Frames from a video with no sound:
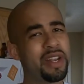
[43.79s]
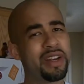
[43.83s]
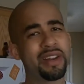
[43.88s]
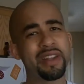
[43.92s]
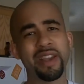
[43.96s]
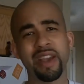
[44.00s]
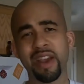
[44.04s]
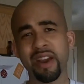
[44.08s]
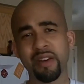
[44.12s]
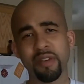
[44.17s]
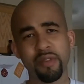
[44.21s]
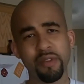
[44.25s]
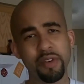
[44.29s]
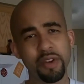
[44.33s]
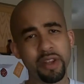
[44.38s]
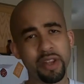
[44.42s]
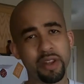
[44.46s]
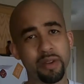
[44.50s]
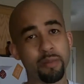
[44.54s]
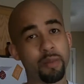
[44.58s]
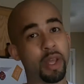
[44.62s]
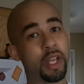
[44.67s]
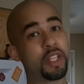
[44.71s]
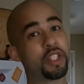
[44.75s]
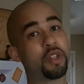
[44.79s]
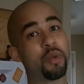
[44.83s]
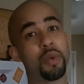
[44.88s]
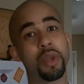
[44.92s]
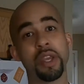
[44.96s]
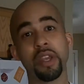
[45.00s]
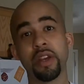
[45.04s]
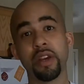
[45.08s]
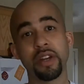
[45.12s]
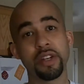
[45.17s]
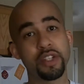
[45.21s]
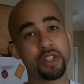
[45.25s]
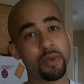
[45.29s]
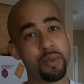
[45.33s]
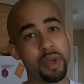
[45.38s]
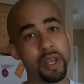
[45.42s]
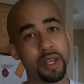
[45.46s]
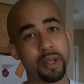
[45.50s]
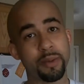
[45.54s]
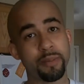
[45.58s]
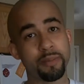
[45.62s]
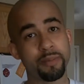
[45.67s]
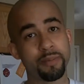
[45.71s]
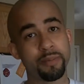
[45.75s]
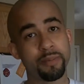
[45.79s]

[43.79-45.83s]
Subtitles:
and carefree, like swinging on a swing.